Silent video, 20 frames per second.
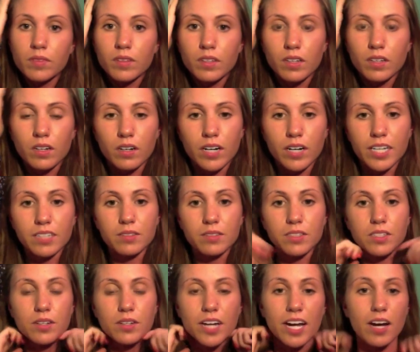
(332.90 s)
Alright,
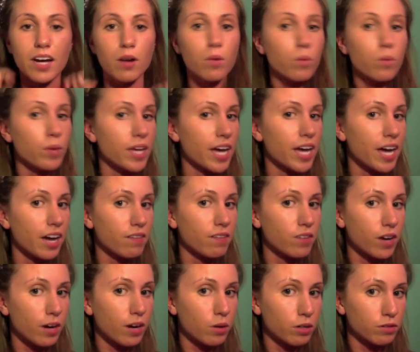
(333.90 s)
so now we have
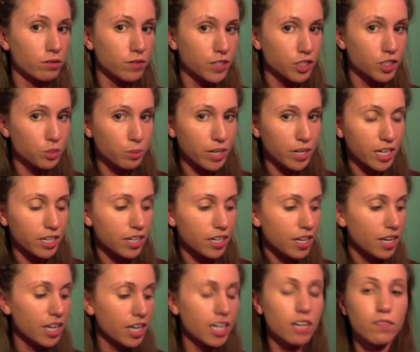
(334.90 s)
our French braid.
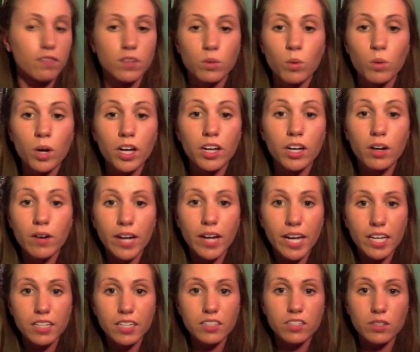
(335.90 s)
And if you want to go
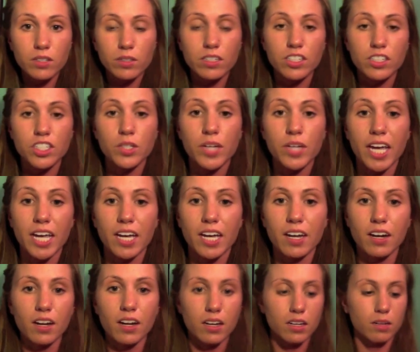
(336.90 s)
ahead and do this, you
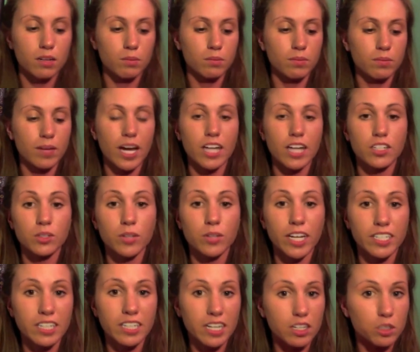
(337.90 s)
can. I do
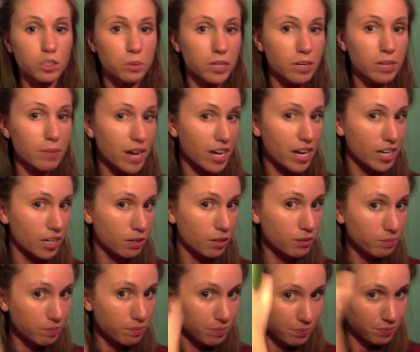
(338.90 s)
like to hairspray my
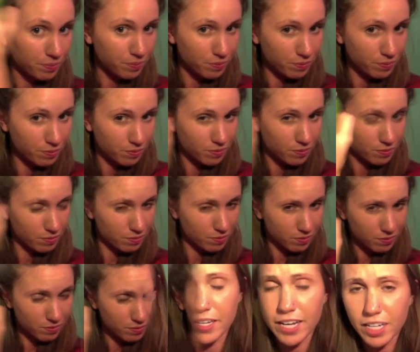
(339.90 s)
hair.
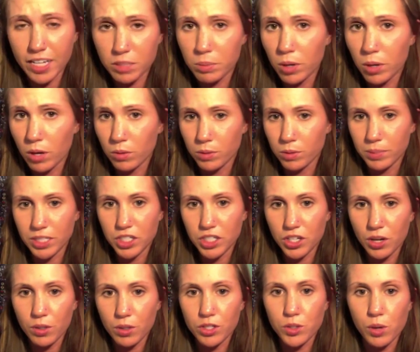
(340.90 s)
The next part would be
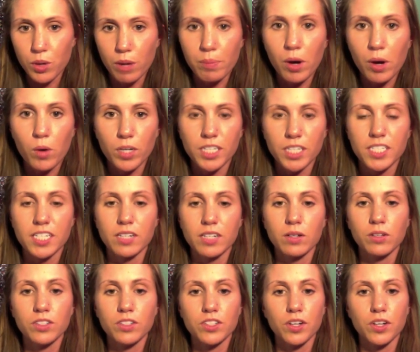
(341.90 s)
to go into our ponytail.